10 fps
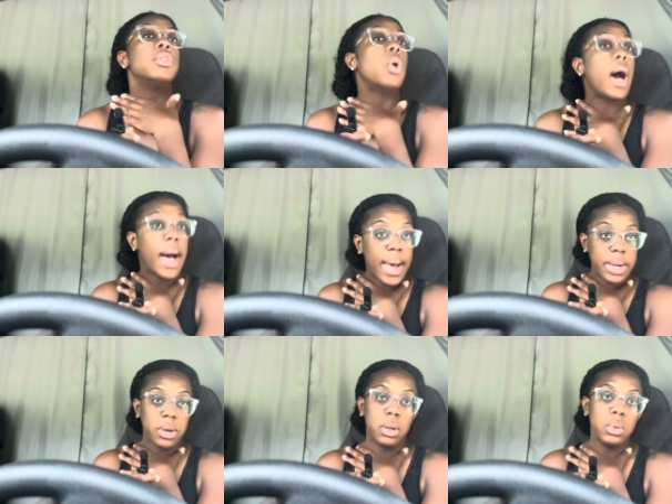so
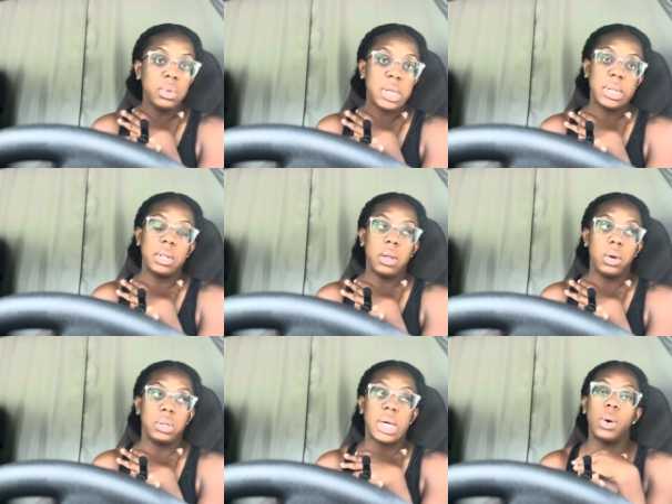I don't lose any
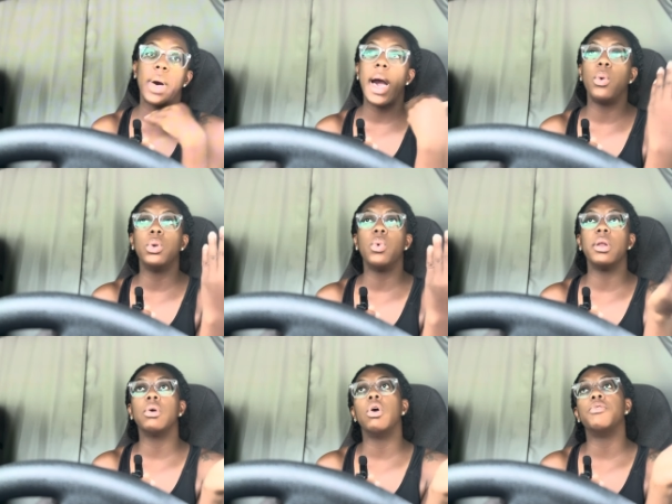loads. I wouldn't
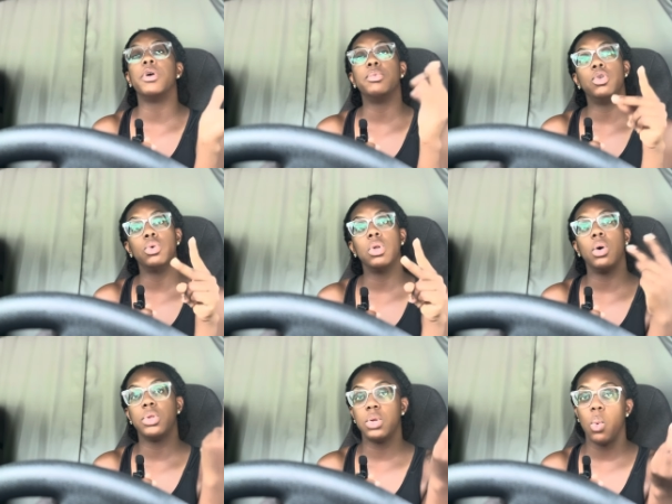want to go from two
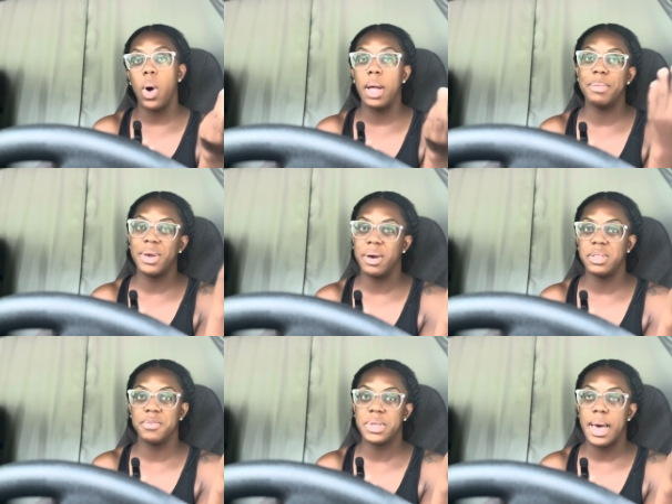loads to one
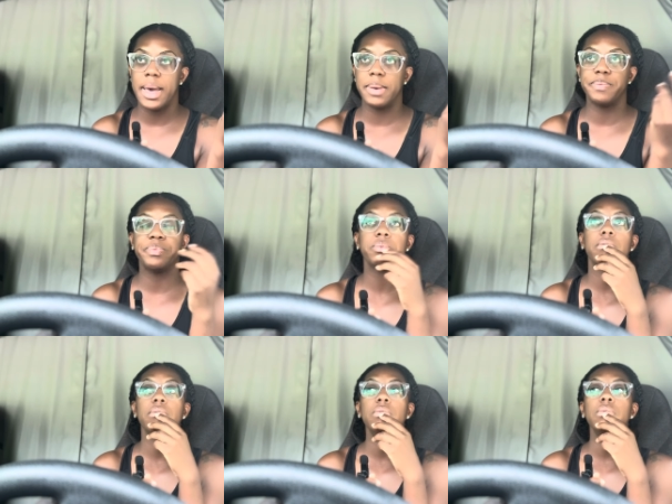because of time.
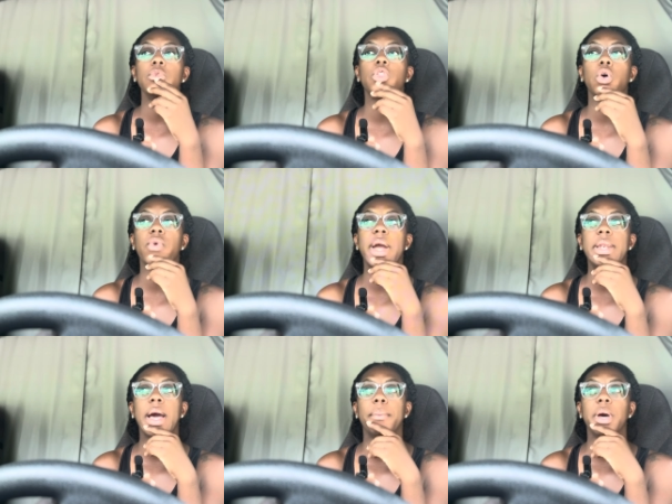So right
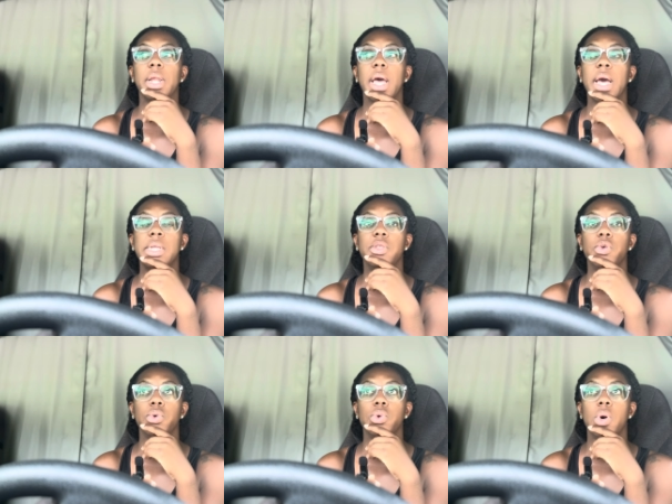now I'm going to head
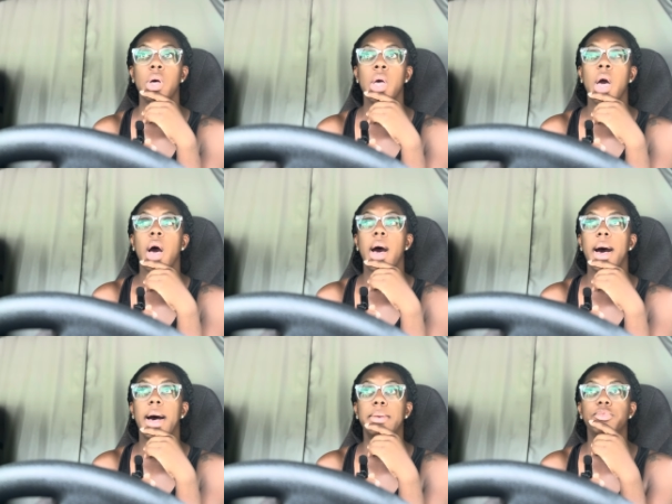to
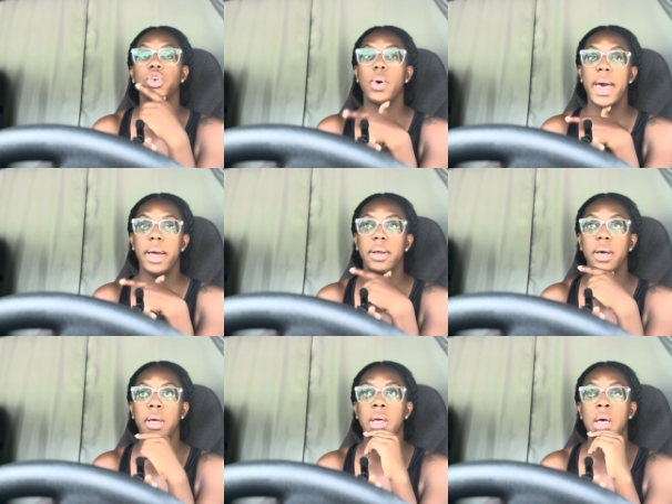
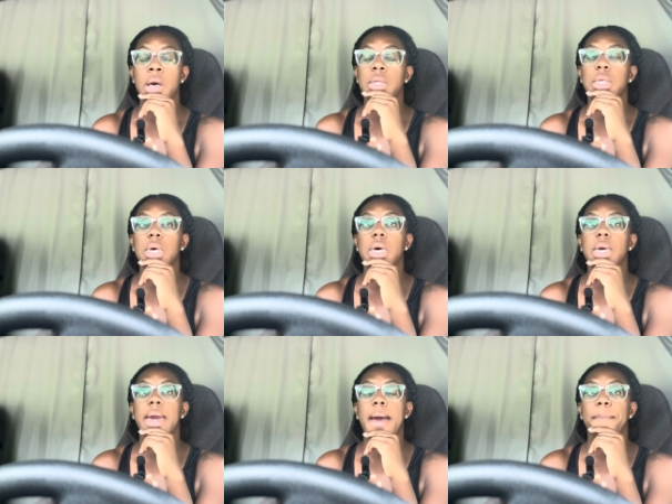Johanna
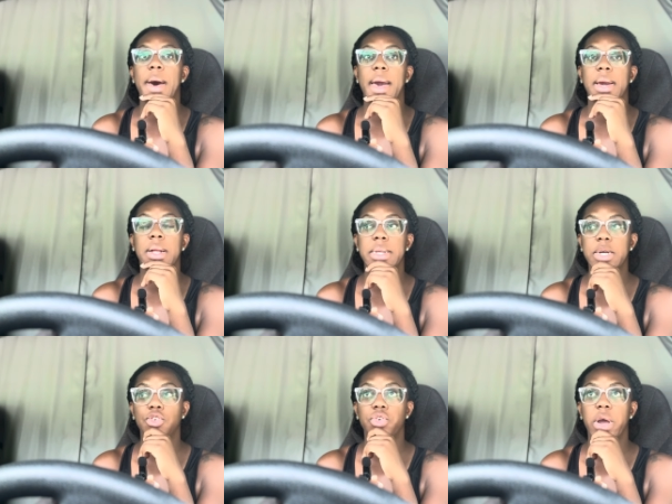to get my
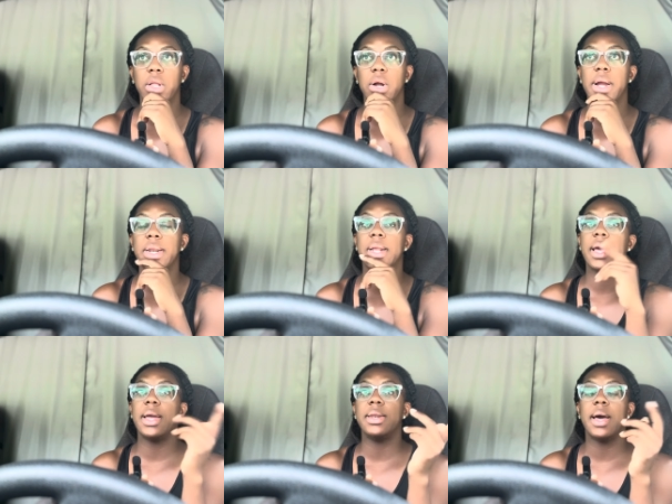clean trailer and then
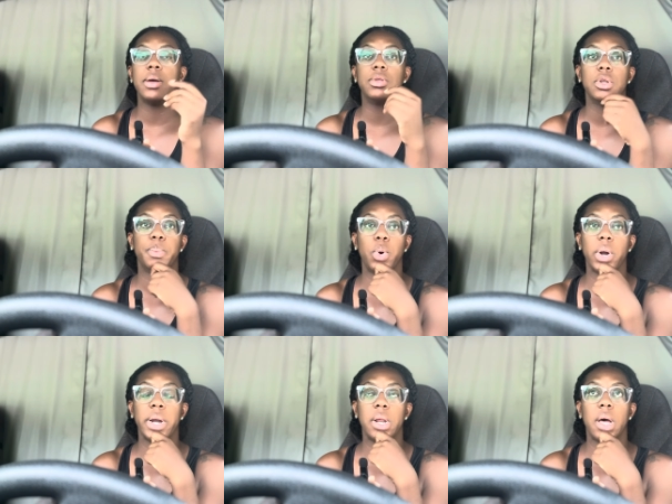head down to the
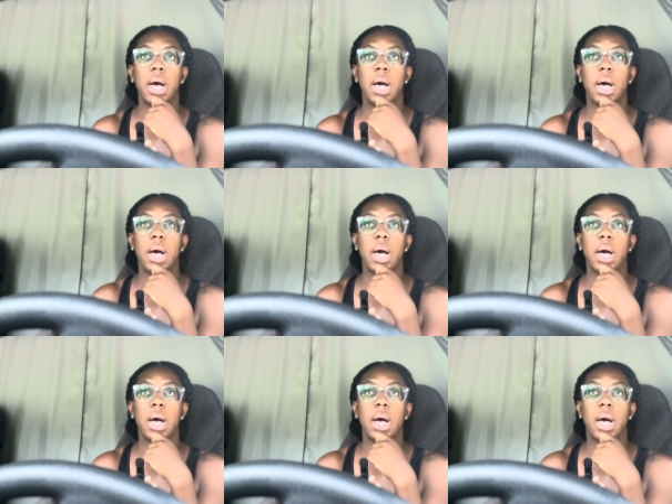port,